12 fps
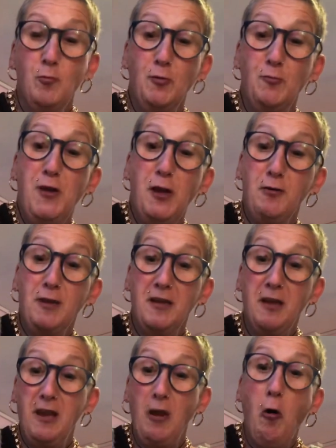will know
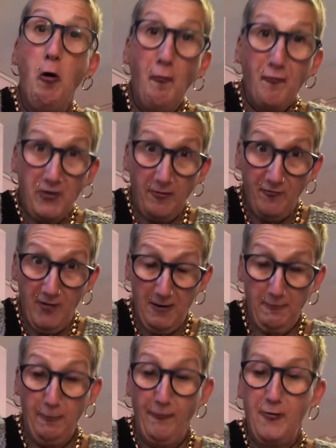that I often
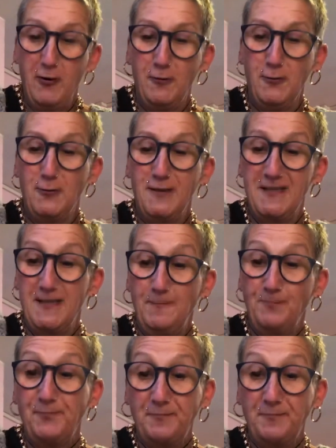veer off course.